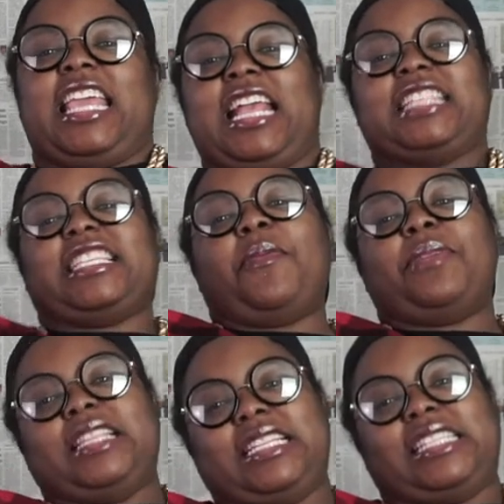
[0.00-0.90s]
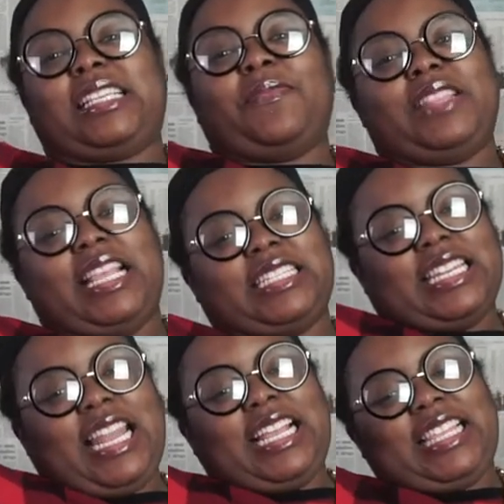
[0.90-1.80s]
get tell me something that you
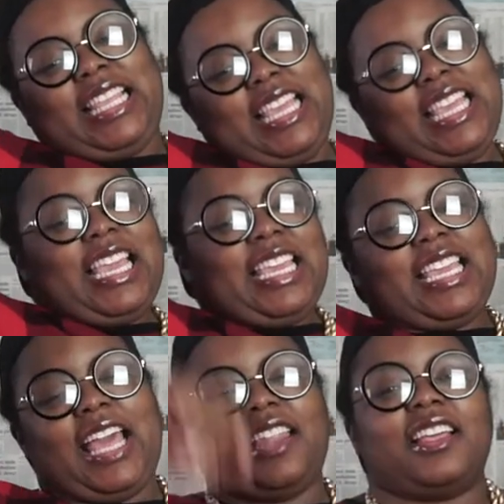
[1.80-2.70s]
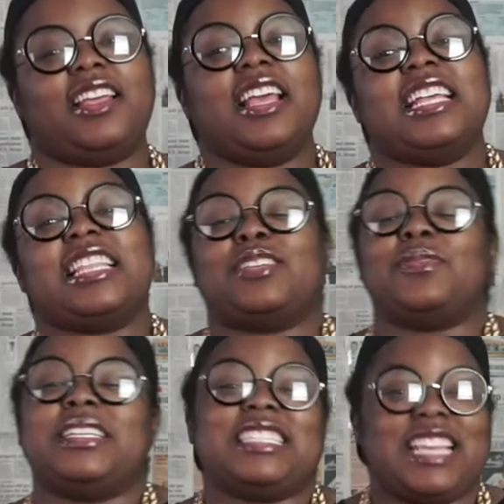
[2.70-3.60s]
like. He ain't got a. That's
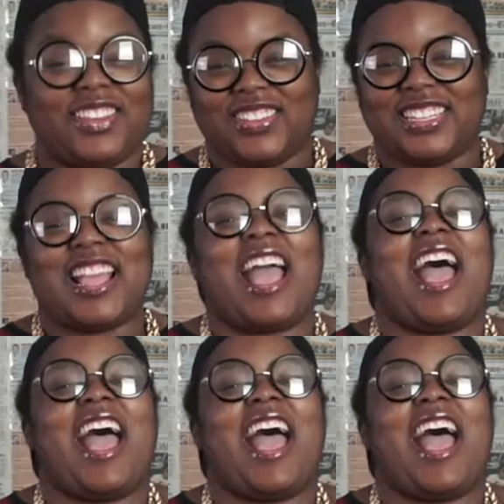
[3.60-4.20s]
what it's giving.